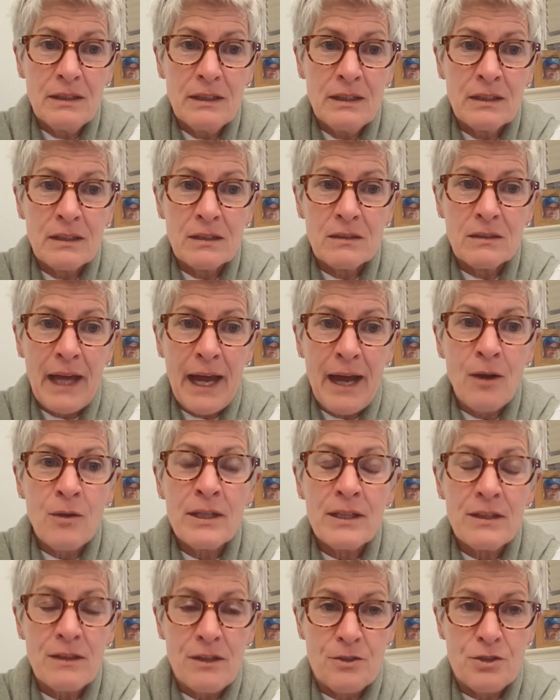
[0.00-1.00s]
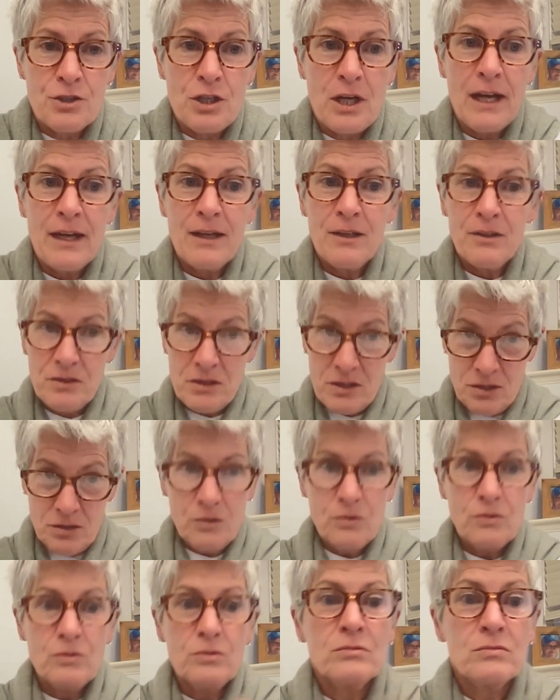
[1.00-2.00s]
in allowing their child
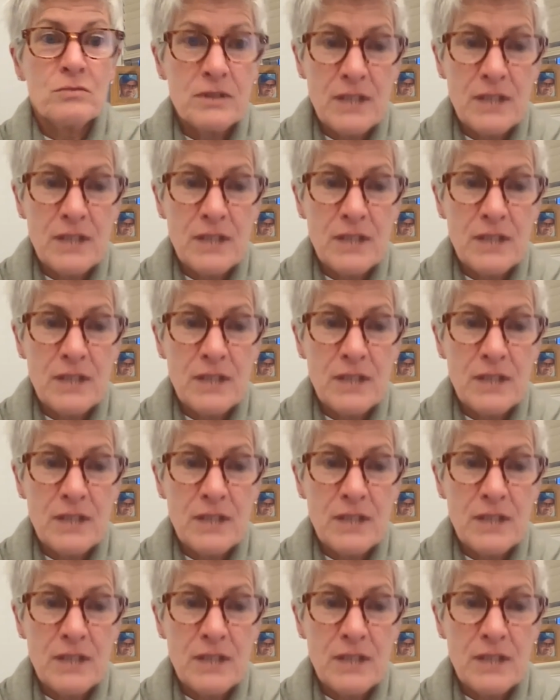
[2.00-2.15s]
to